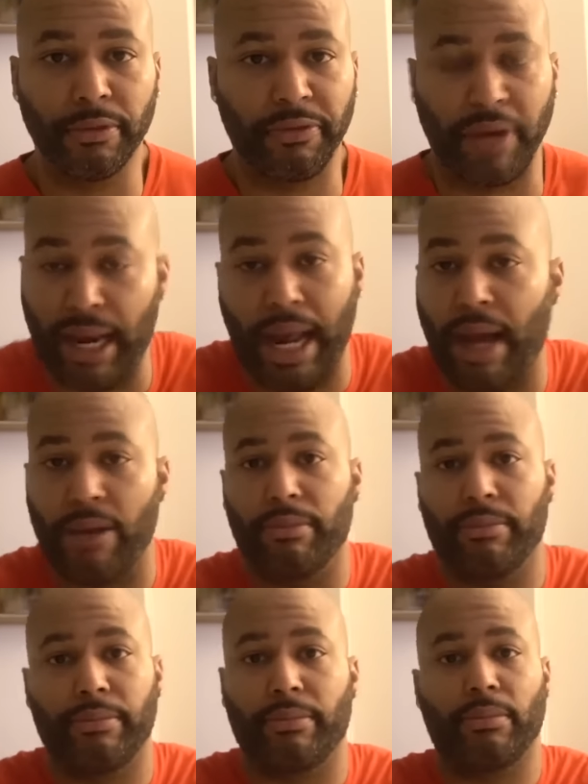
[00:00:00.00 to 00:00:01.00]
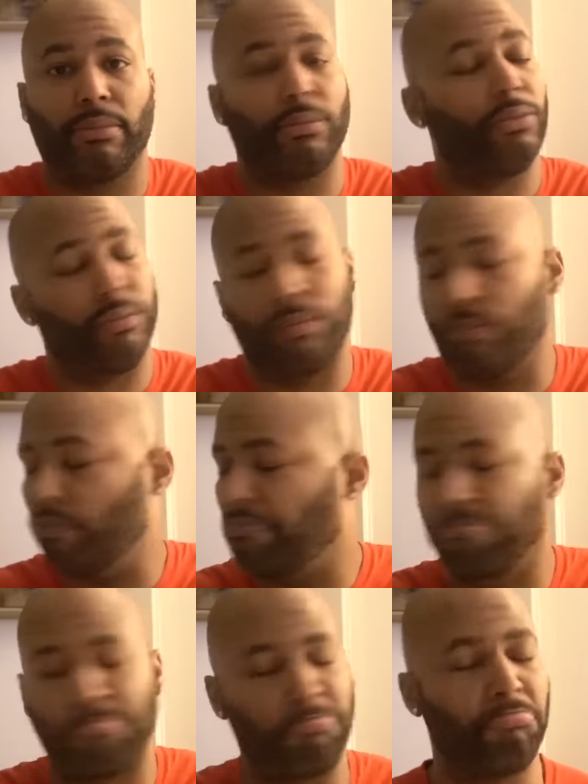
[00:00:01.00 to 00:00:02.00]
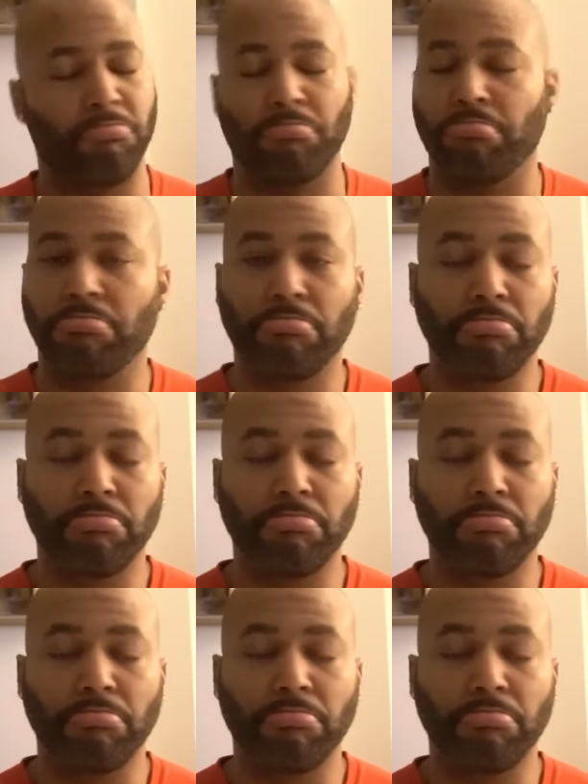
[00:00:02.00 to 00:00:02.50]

Flat out. Mm-mm.